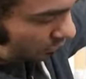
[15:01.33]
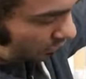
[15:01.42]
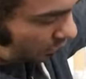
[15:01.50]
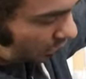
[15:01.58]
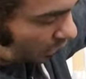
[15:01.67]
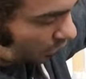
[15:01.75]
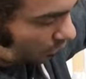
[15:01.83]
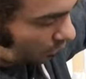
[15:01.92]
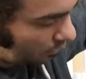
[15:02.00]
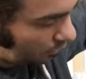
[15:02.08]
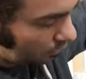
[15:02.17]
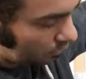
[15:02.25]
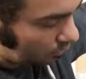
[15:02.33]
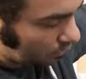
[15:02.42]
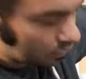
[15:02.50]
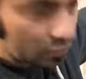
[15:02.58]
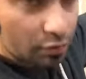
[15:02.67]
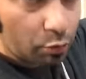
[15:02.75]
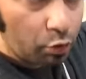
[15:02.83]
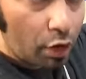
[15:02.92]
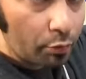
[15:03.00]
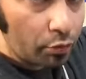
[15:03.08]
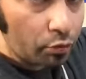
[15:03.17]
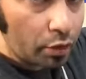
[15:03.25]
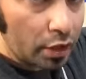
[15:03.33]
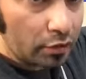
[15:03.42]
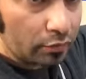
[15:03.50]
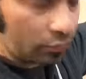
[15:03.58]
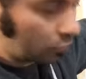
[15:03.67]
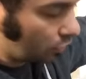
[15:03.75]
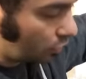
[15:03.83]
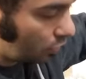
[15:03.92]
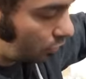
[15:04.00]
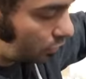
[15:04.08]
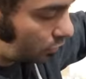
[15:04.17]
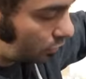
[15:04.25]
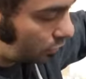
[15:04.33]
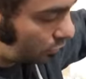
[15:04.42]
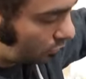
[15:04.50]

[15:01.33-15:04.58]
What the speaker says: Okay, this is the proper way to fill a cartridge.